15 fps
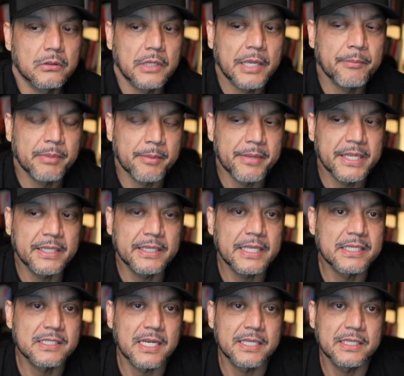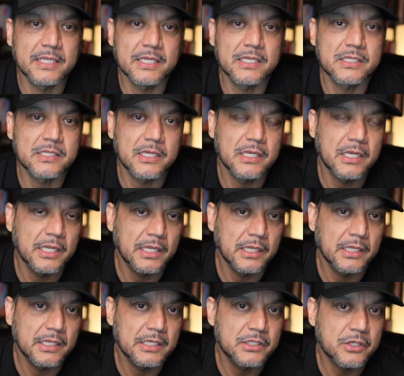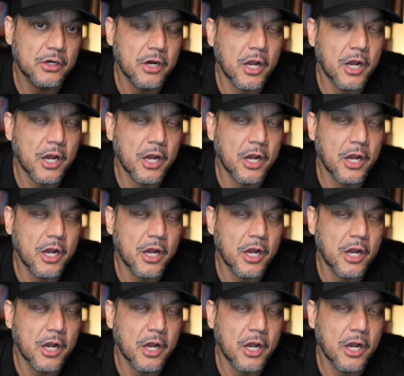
implementing things like this and start